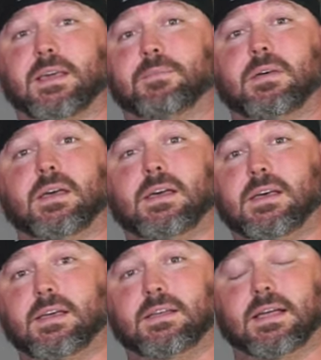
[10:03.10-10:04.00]
them,
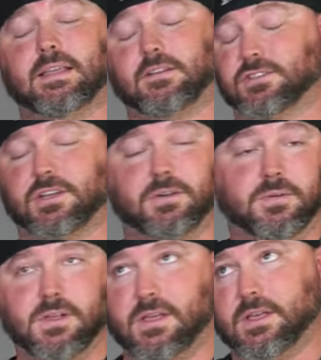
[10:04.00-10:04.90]
uh, their show,
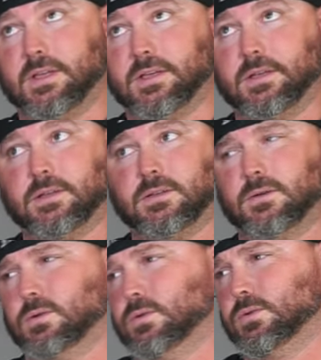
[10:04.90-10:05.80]

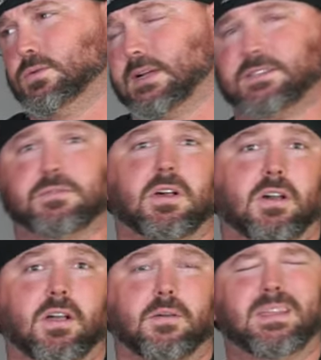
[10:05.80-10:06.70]
oh, not too long
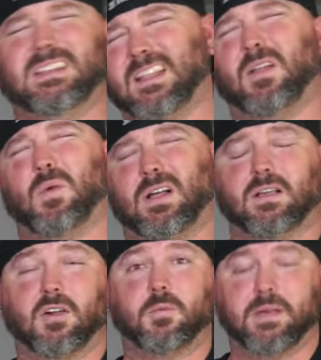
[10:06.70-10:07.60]
ago. I mean, he did it a while
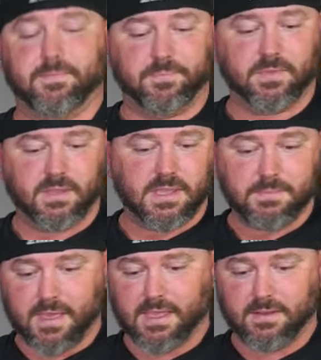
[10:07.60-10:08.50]
ago, but he
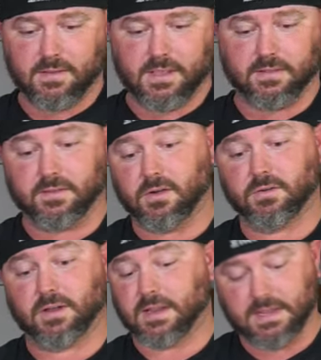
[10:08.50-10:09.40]
made his
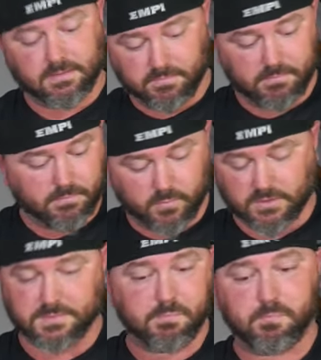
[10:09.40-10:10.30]
own and it
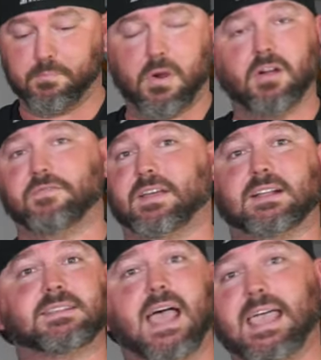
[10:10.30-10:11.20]
was
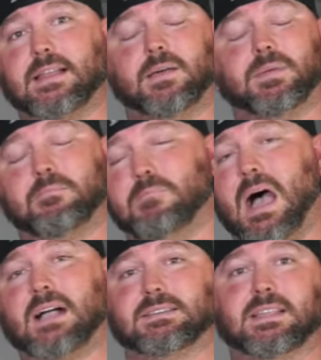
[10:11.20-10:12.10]
perfect, tight, I mean,
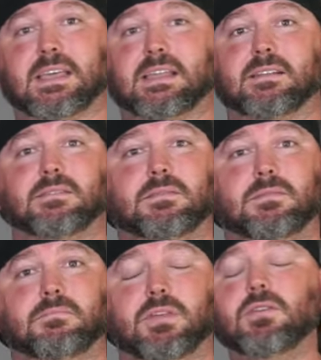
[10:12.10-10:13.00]
boxed in,
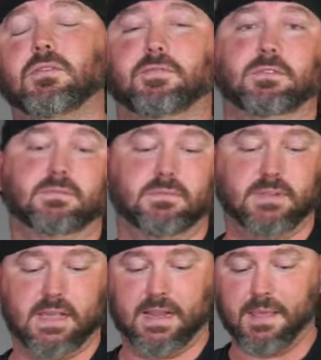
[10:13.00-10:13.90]
beautiful.
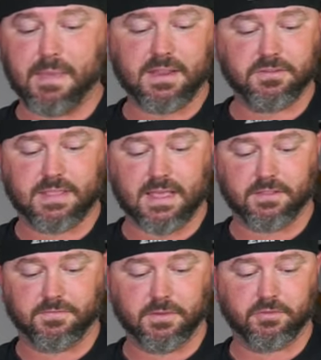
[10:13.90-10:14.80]
Uh, and I may do that in
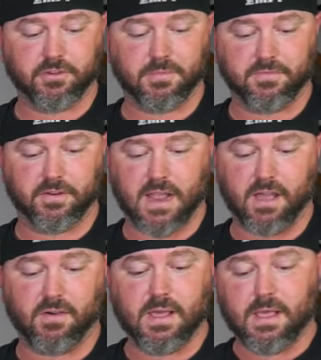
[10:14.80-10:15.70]
the future, but for
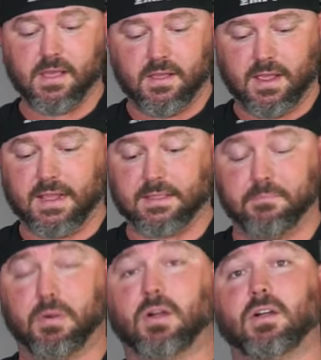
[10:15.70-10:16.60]
now I got the
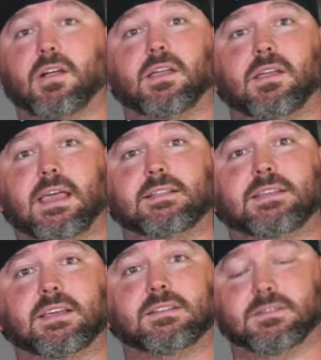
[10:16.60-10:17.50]
Berg head
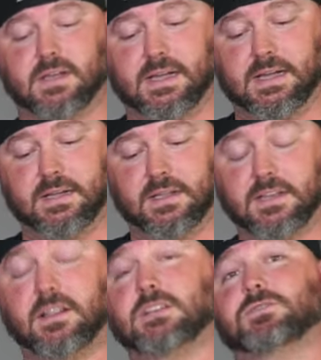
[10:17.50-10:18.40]
tin, uh,
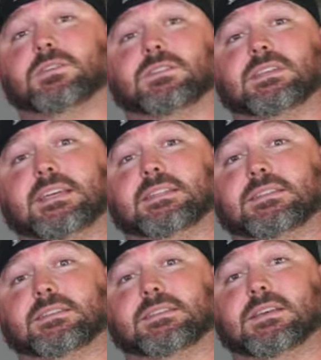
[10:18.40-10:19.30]
industrial
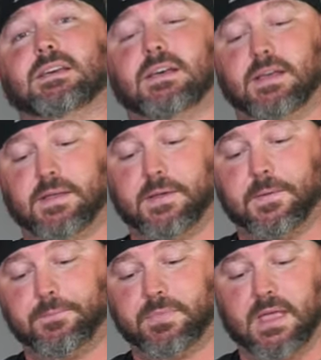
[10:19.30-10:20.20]
tins.
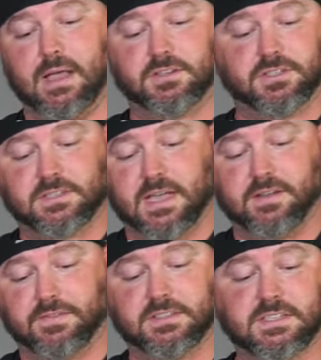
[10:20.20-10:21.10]
Uh, it's just kind
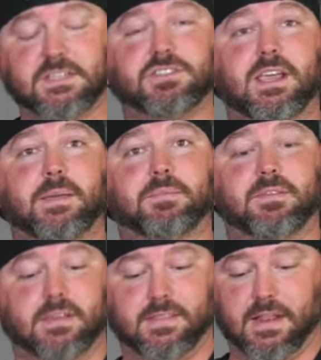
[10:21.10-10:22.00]
of a
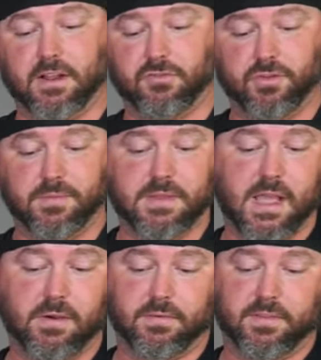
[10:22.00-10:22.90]
Z-shaped, and then I trimmed
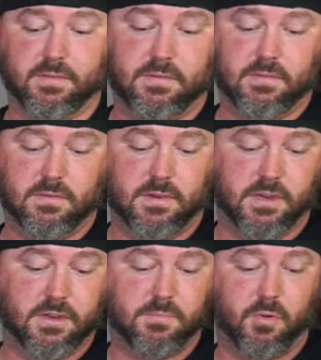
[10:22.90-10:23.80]
out a
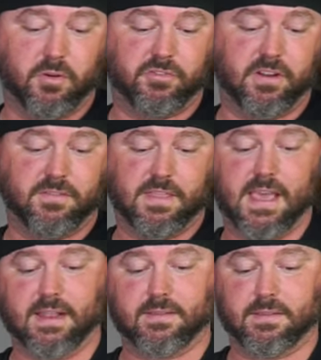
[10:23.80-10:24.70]
good portion of
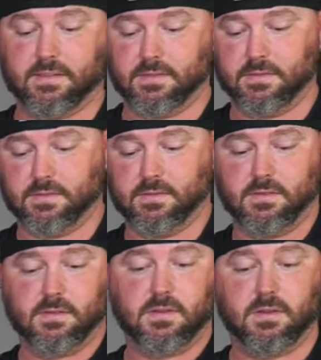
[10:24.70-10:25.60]
that.
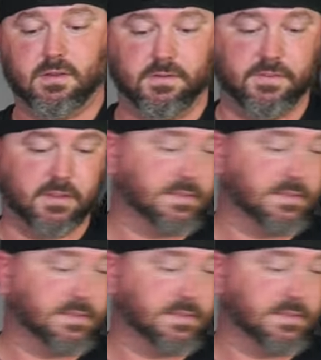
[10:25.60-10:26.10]
I don't know if you